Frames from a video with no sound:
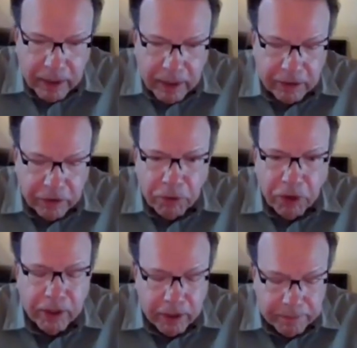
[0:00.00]
And you,
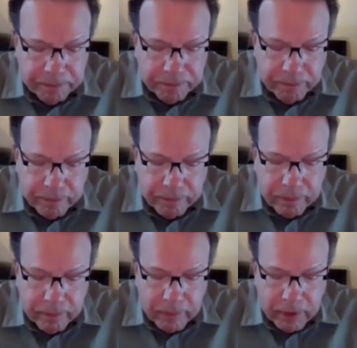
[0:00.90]
Mark?
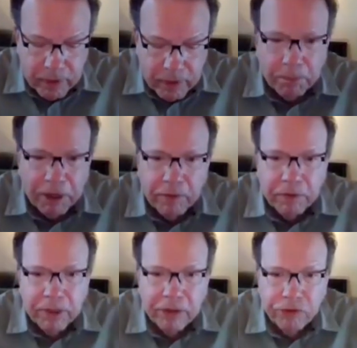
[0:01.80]
What about the
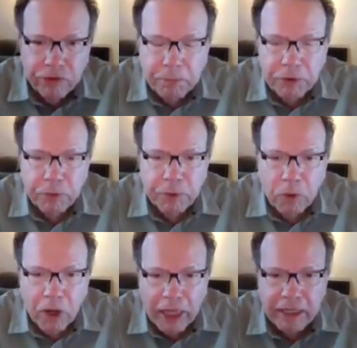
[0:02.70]
relationship between
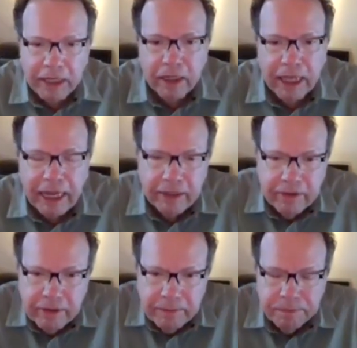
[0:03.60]
wine and the land?